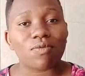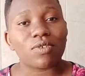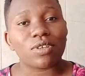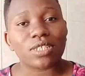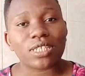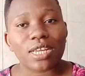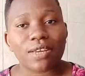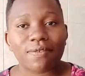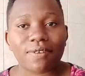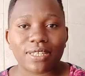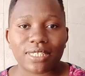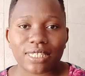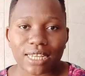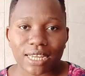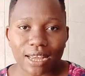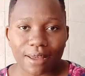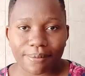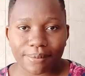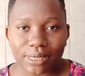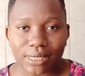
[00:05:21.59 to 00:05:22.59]
whatever
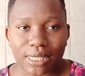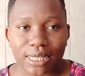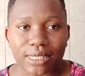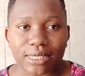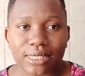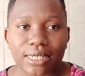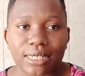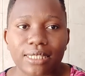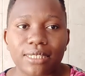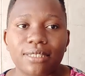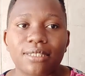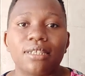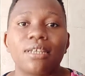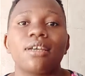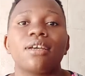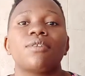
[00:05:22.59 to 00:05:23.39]
circumstances,